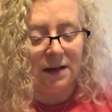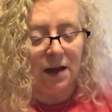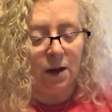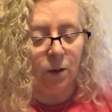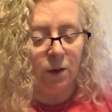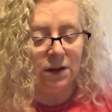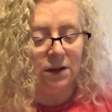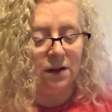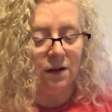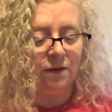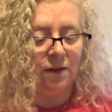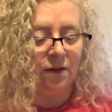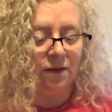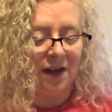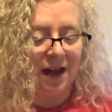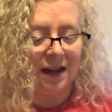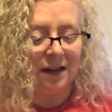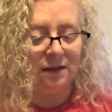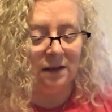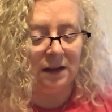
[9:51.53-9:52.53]
Time
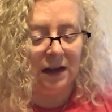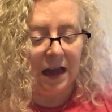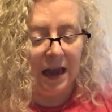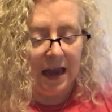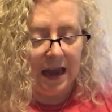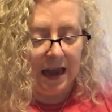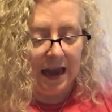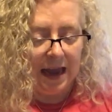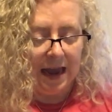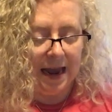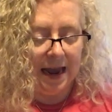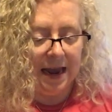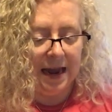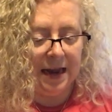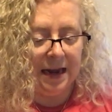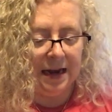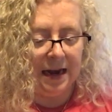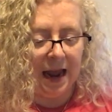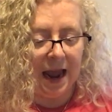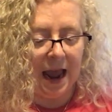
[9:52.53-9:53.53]
is a sequence of
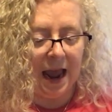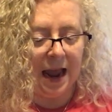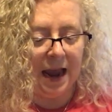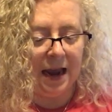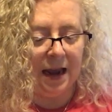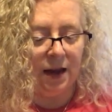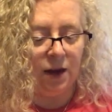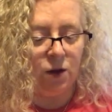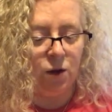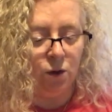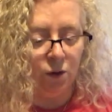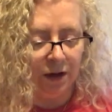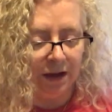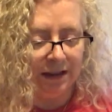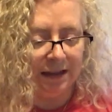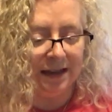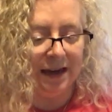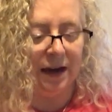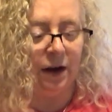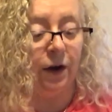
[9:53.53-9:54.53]
events
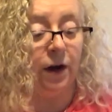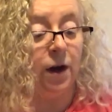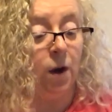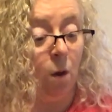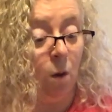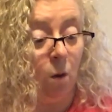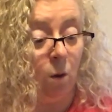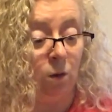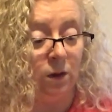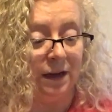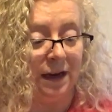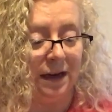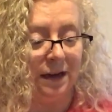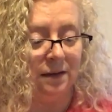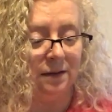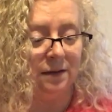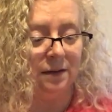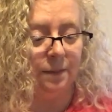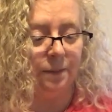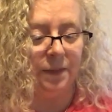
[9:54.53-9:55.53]
in a
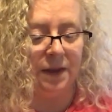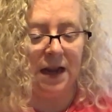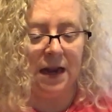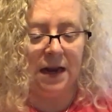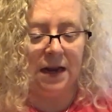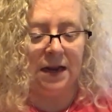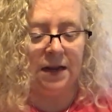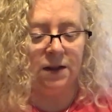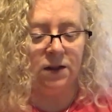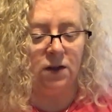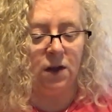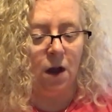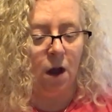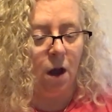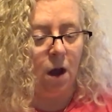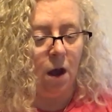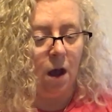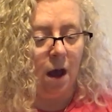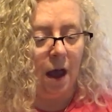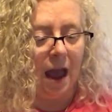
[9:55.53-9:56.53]
unitary
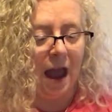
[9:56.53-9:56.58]
wholeness.